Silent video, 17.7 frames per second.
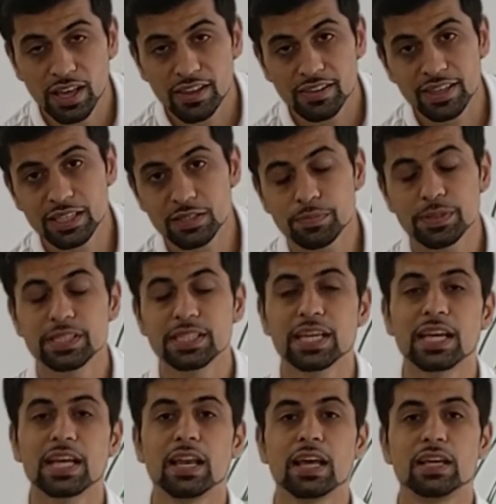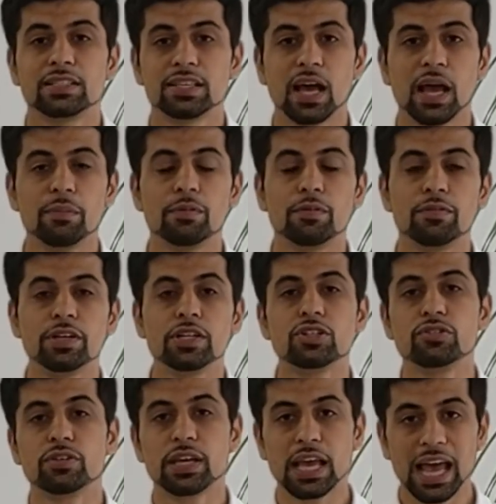this particular type of
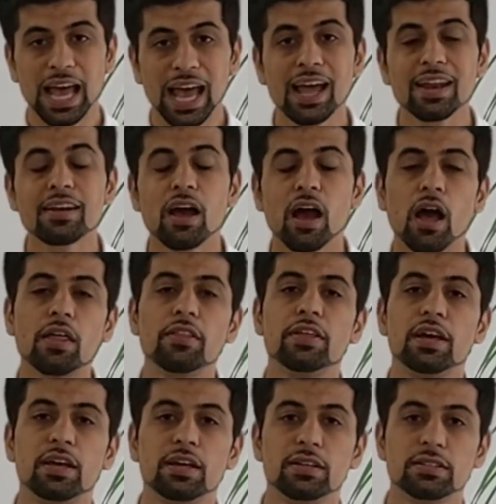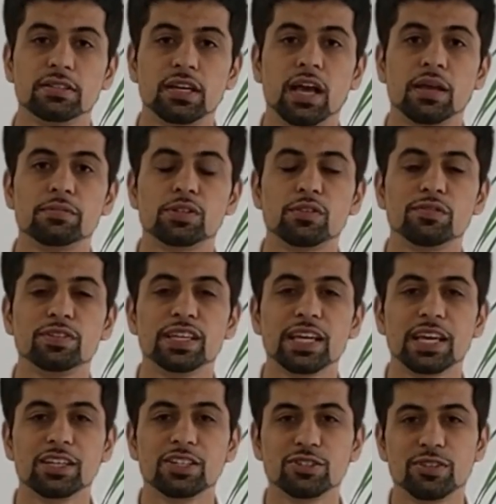injury and other types of knee
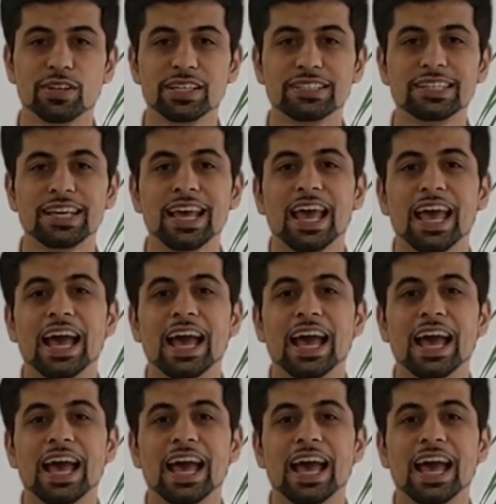injuries.